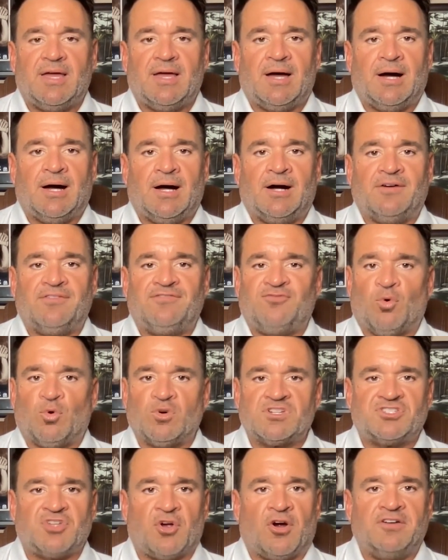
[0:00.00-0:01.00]
uh,
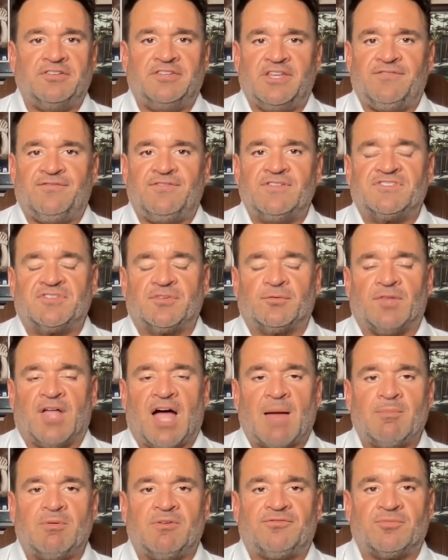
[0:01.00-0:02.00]
four-star defensive
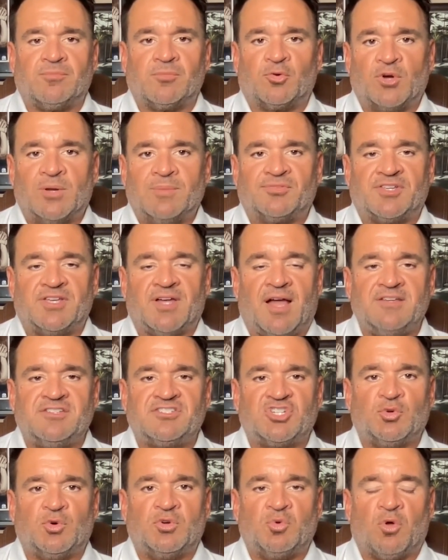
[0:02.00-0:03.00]
lineman from Grimsley High
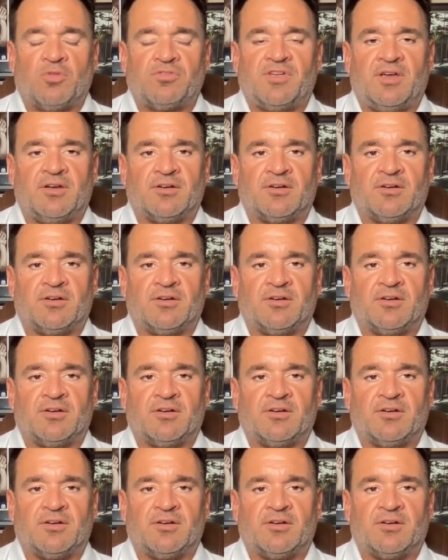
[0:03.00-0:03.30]
School in North